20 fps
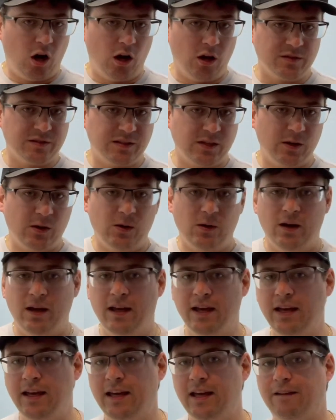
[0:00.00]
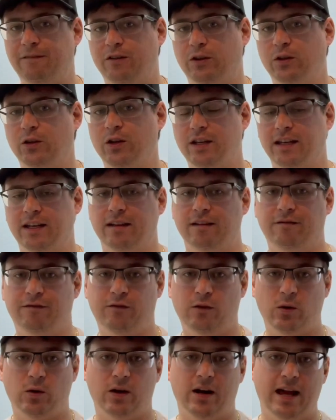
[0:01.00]
Also, if you're looking
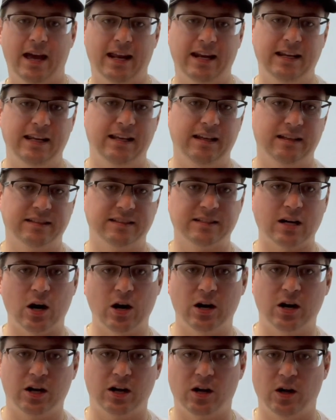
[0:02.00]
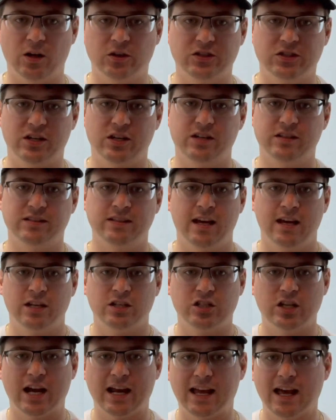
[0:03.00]
for any starter cultures,
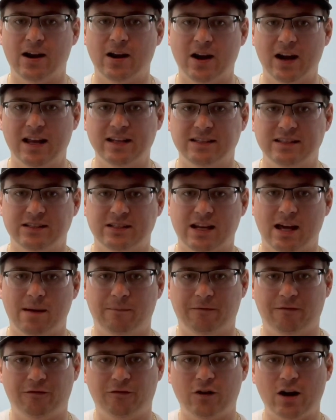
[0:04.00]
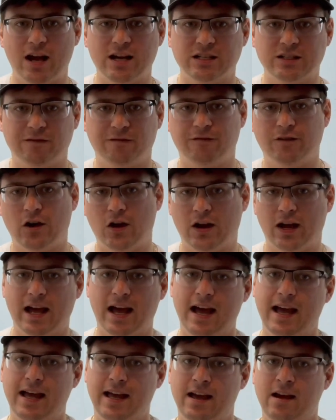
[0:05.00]
check out our Etsy shop, Fresh
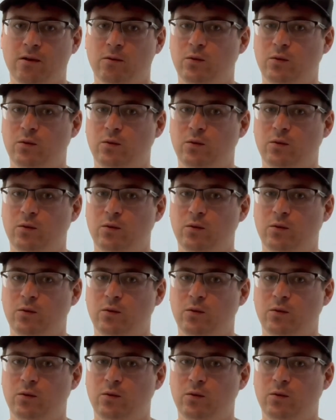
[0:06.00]
Fungi.